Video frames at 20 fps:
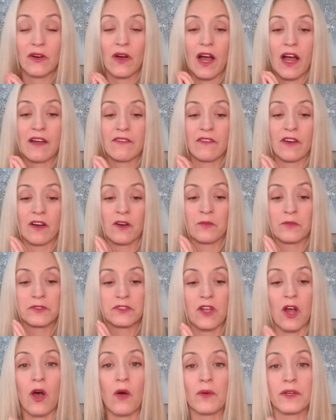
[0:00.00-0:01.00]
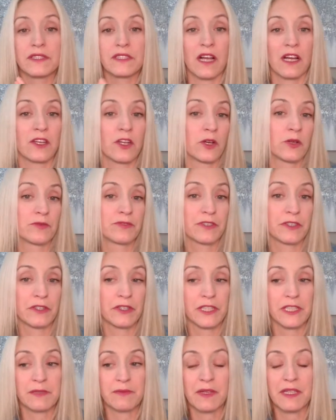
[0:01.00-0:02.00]
I've almost always gone home for
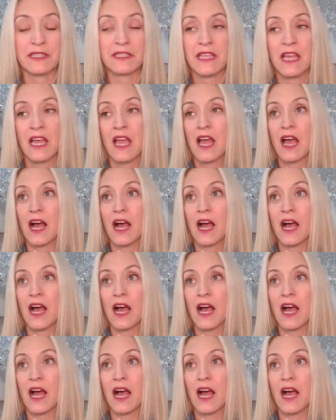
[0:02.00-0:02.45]
Christmas.